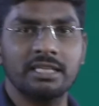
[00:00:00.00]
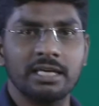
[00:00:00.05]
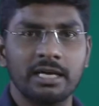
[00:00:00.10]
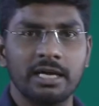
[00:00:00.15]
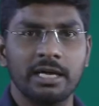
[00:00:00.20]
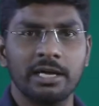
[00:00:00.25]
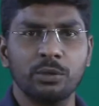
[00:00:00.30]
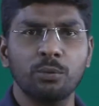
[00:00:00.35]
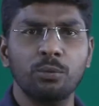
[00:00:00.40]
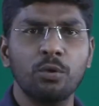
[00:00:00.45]

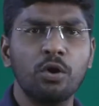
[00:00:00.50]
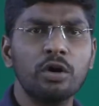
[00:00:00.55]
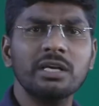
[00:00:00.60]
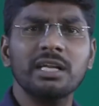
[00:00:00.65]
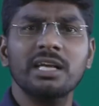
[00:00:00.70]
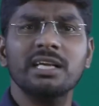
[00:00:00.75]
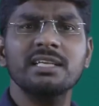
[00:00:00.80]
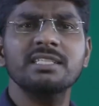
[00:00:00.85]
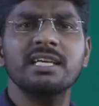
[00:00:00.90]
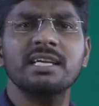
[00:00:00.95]
that.
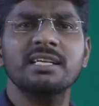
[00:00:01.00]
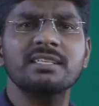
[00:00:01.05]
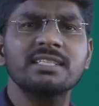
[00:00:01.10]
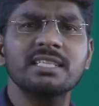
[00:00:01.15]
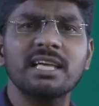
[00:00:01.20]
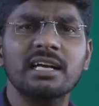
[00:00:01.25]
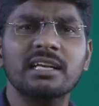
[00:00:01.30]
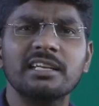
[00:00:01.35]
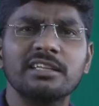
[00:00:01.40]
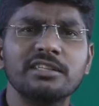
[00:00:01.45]
What is
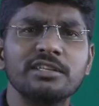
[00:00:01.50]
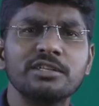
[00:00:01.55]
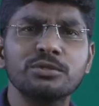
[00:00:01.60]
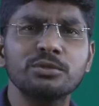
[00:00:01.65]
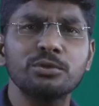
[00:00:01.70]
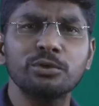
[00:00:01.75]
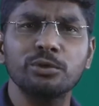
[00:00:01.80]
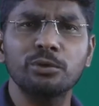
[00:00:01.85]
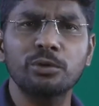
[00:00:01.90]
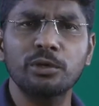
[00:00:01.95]
exactly
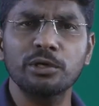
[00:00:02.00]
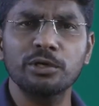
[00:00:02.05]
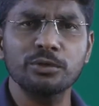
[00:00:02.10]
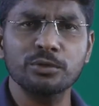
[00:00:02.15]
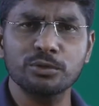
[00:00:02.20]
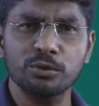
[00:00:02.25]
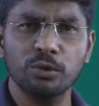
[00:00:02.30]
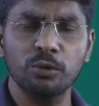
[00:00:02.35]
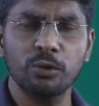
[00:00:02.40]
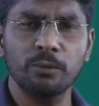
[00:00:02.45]
this
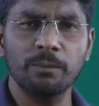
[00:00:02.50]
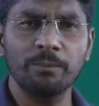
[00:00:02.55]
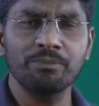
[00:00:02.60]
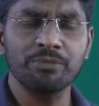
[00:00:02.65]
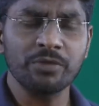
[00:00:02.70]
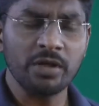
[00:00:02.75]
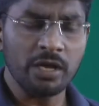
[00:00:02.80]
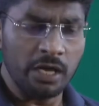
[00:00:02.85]
nucleosome?